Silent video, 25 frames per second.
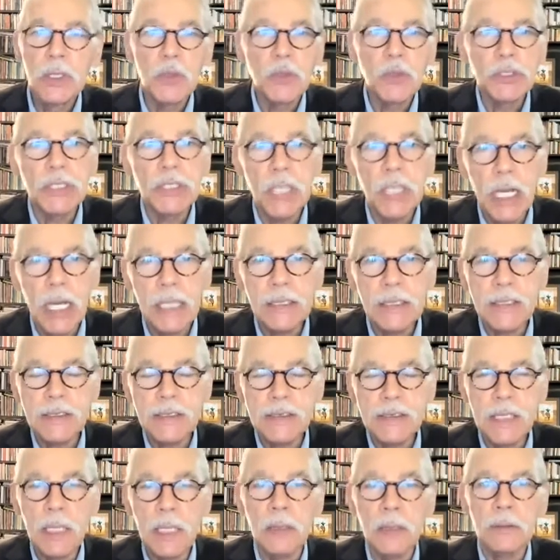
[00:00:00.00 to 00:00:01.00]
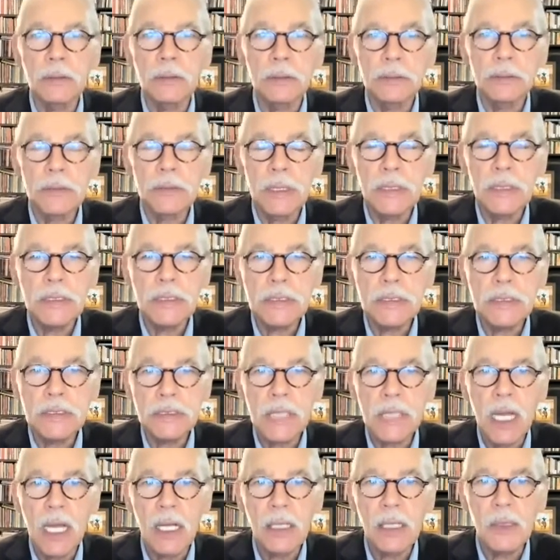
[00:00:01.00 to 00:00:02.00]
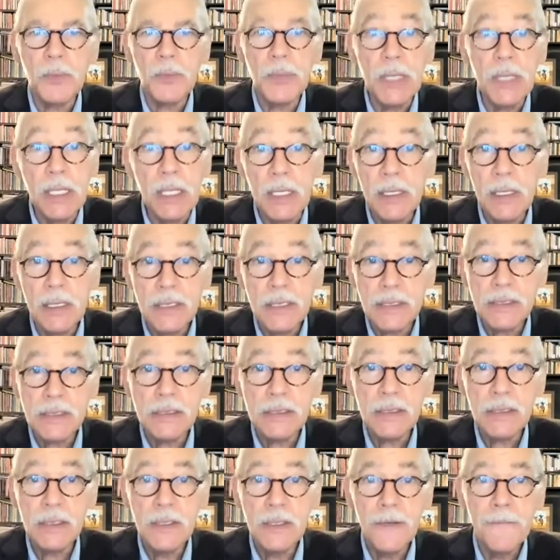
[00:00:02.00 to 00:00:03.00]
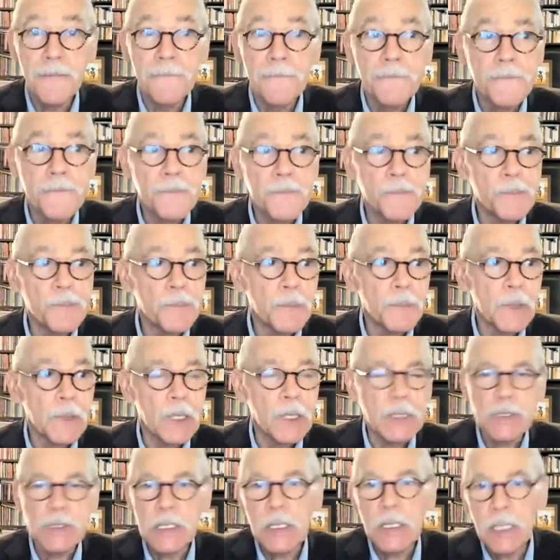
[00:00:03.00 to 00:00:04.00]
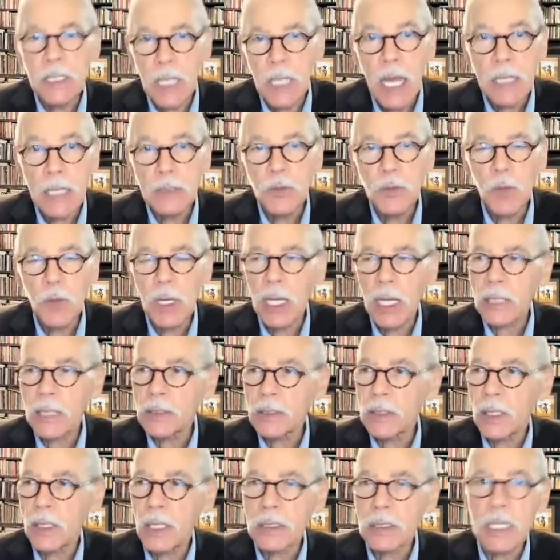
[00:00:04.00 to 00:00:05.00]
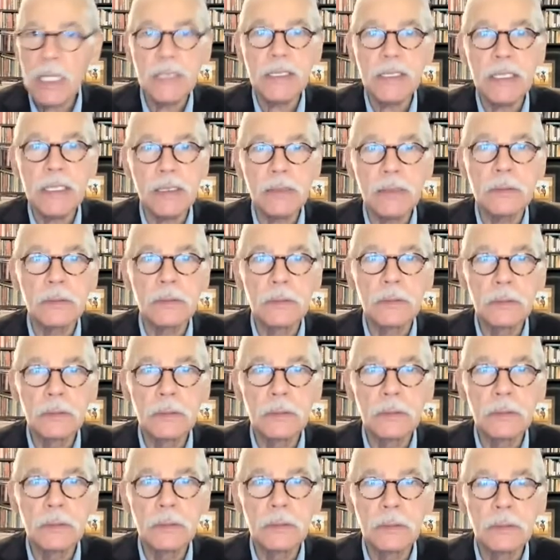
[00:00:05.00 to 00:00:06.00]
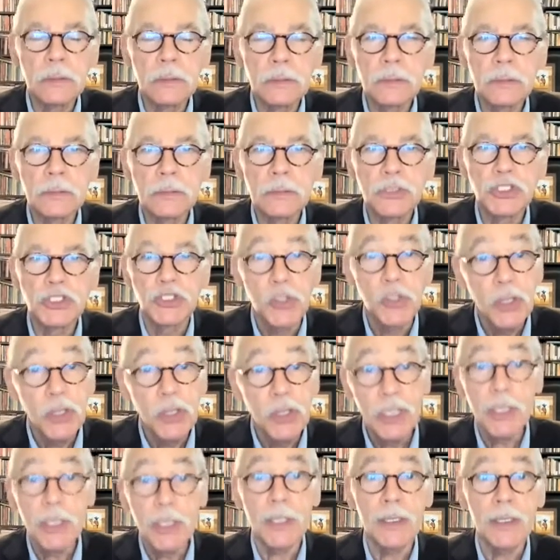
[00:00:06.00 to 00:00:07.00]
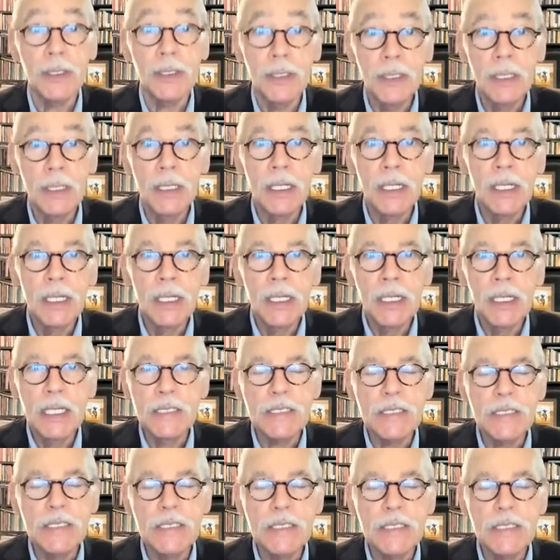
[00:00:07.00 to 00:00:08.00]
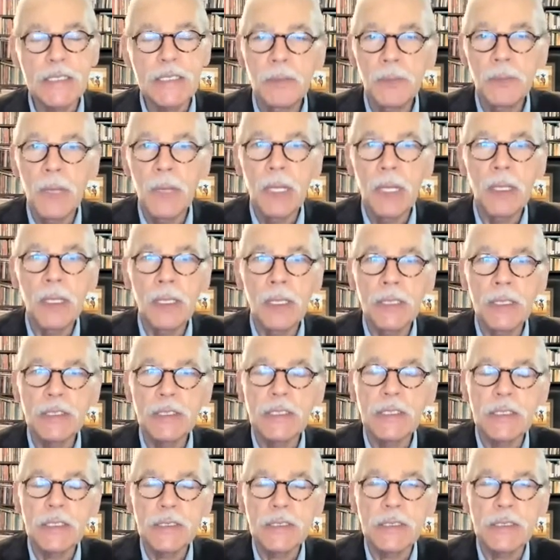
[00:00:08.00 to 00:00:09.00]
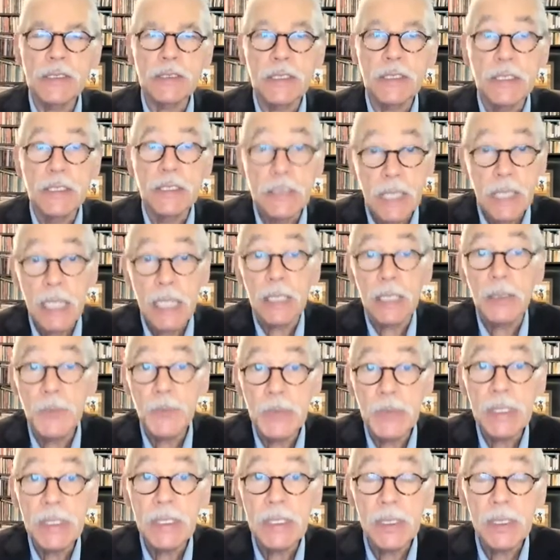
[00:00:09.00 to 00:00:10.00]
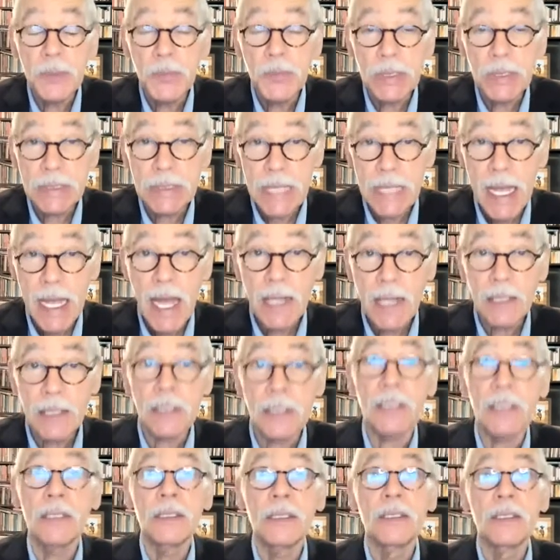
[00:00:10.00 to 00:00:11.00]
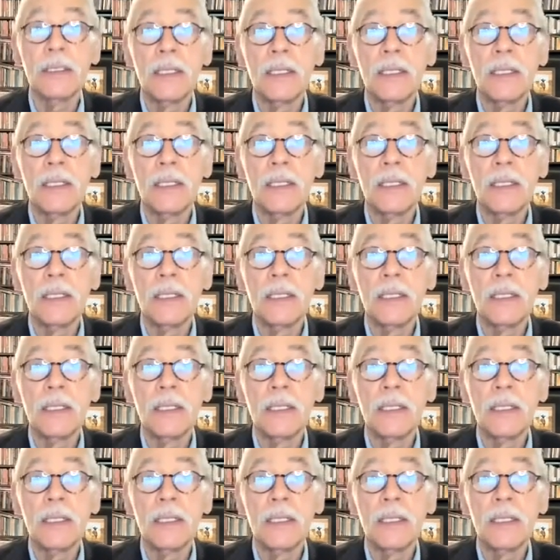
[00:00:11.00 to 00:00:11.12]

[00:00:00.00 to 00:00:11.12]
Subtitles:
like to sell encyclopedias? Because he liked the way I talked. I said, sure. He says, it's commission. He says, it's Encyclopedia Britannica,